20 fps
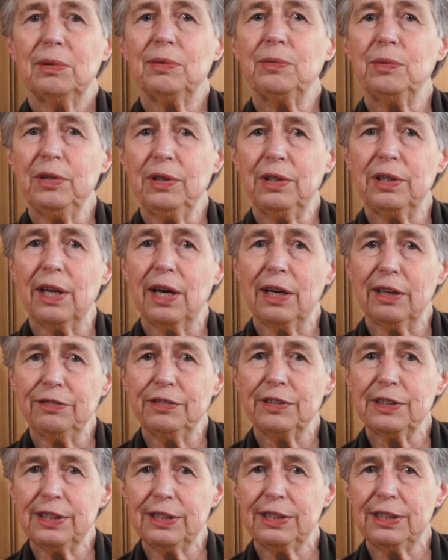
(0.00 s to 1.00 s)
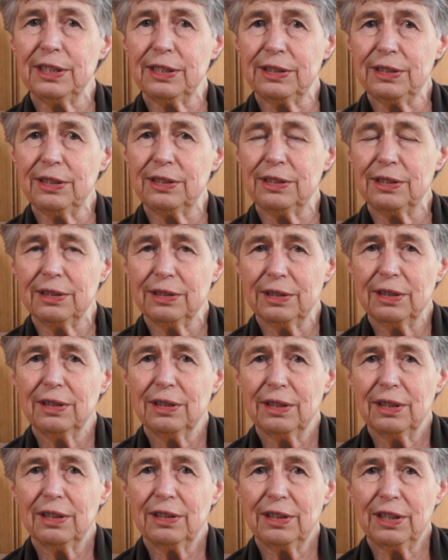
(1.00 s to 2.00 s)
But with Life Assist,
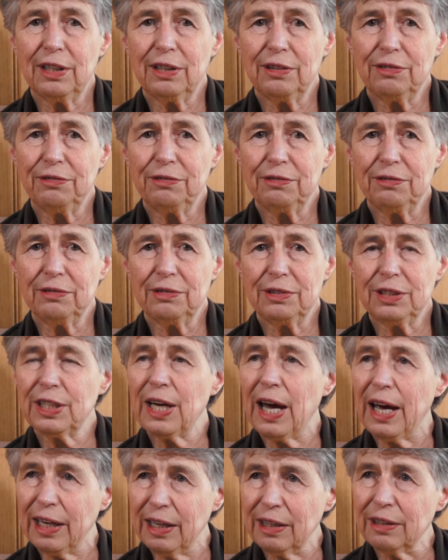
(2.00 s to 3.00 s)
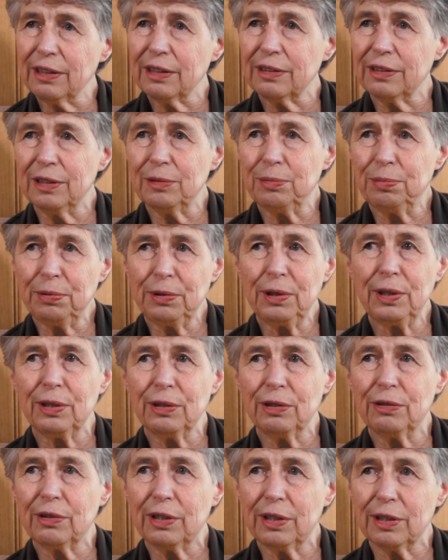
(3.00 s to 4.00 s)
they've tailored the
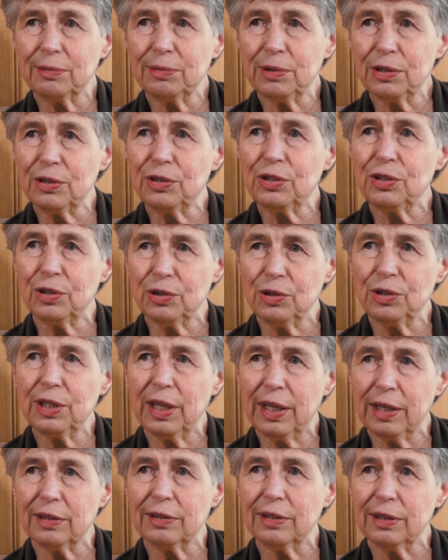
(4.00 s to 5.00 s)
program to suit our